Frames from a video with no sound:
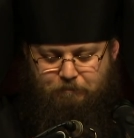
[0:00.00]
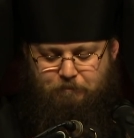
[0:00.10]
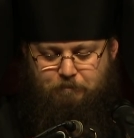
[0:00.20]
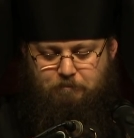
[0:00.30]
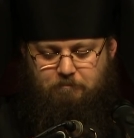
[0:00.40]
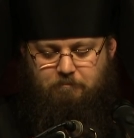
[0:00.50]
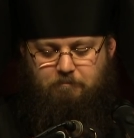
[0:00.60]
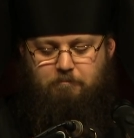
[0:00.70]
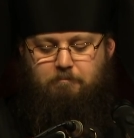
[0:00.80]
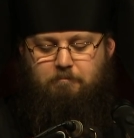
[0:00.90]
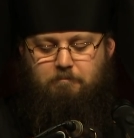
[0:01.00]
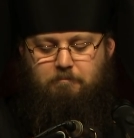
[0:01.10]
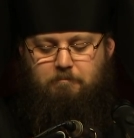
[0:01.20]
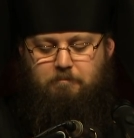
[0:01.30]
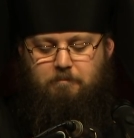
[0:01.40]

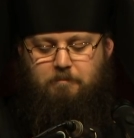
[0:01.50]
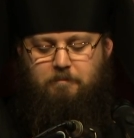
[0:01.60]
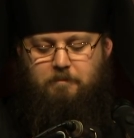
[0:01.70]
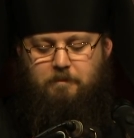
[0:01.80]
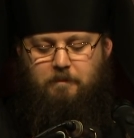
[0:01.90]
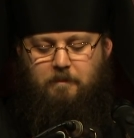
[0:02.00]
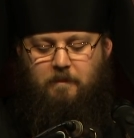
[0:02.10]
No one is speaking in this clip.